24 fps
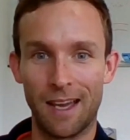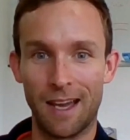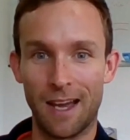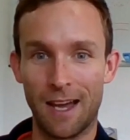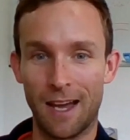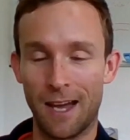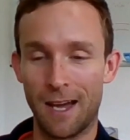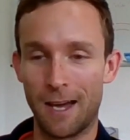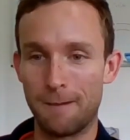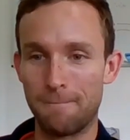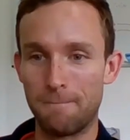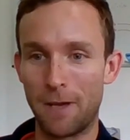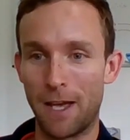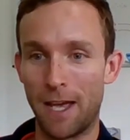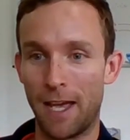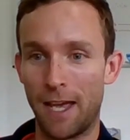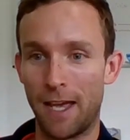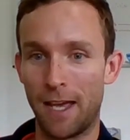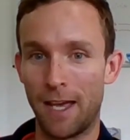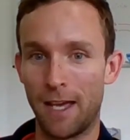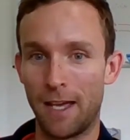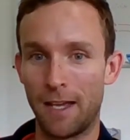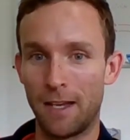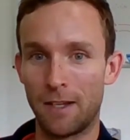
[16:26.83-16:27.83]

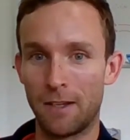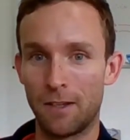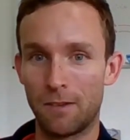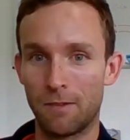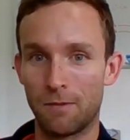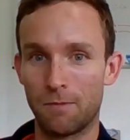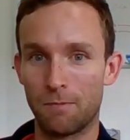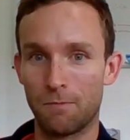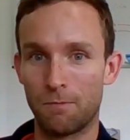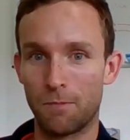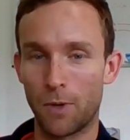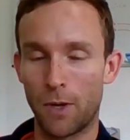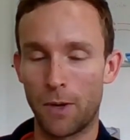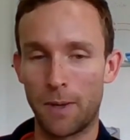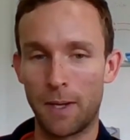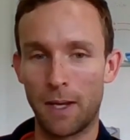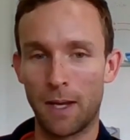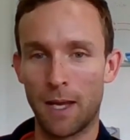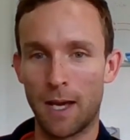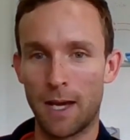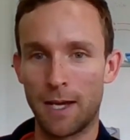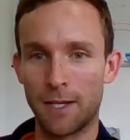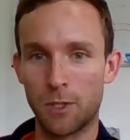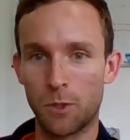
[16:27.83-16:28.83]
And probably
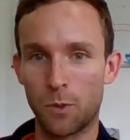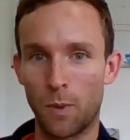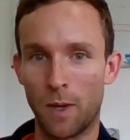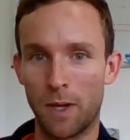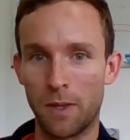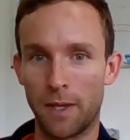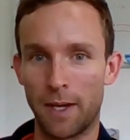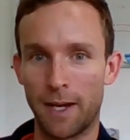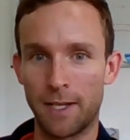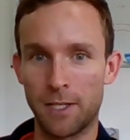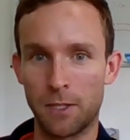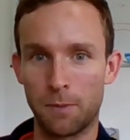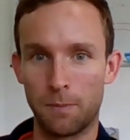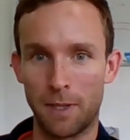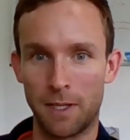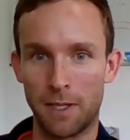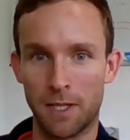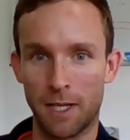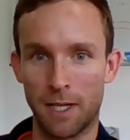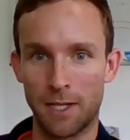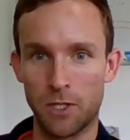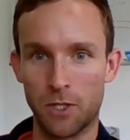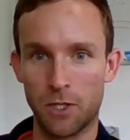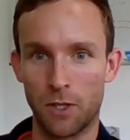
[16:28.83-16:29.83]
the last one that hasn't
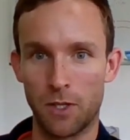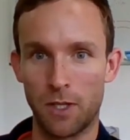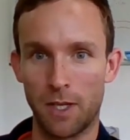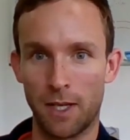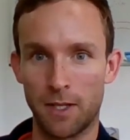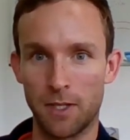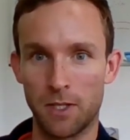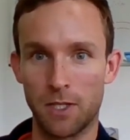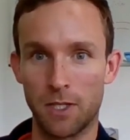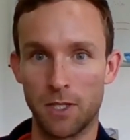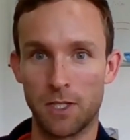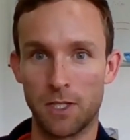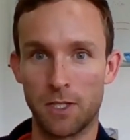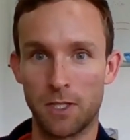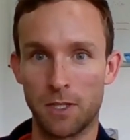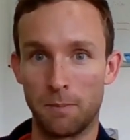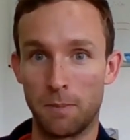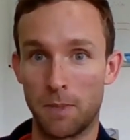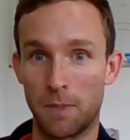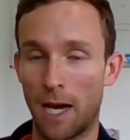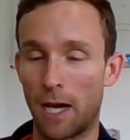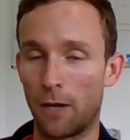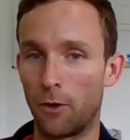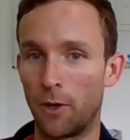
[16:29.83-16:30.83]
been touched on yet is just
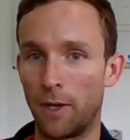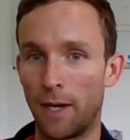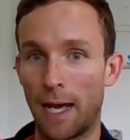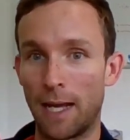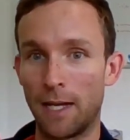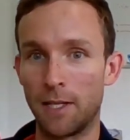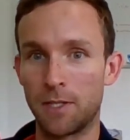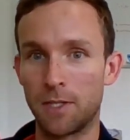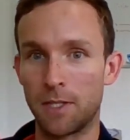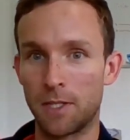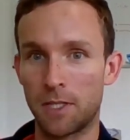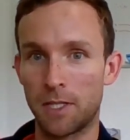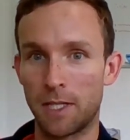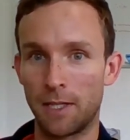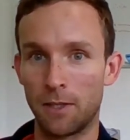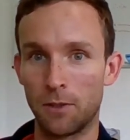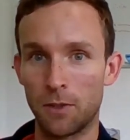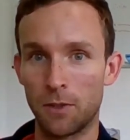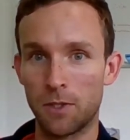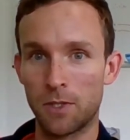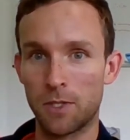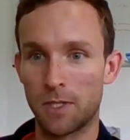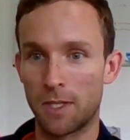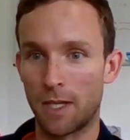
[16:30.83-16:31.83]
some data analysis
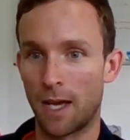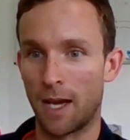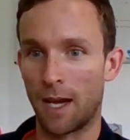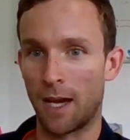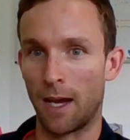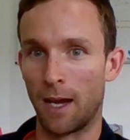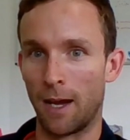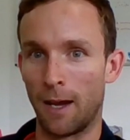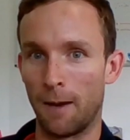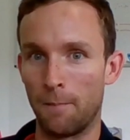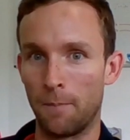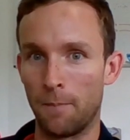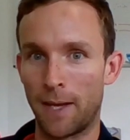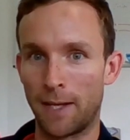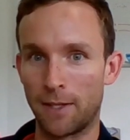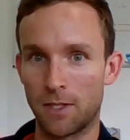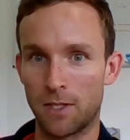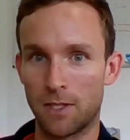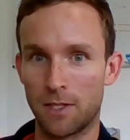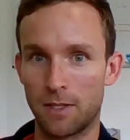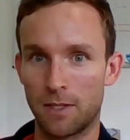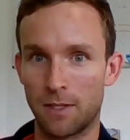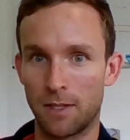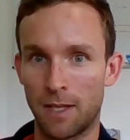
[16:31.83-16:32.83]
skills.
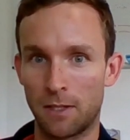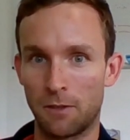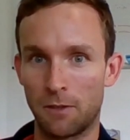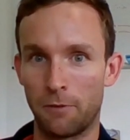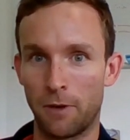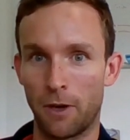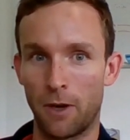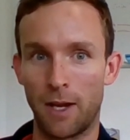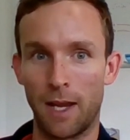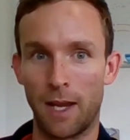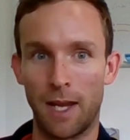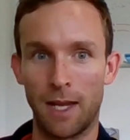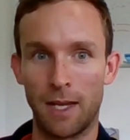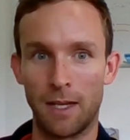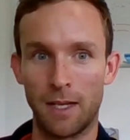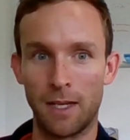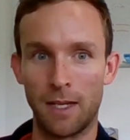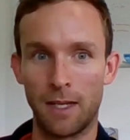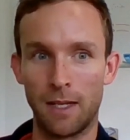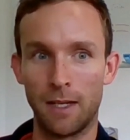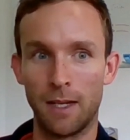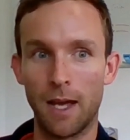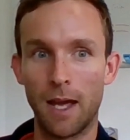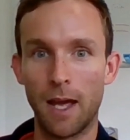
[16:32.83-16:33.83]
That's very
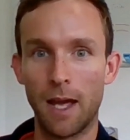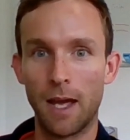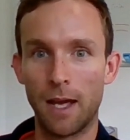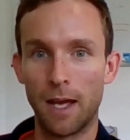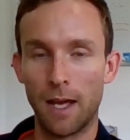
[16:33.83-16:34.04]
handy.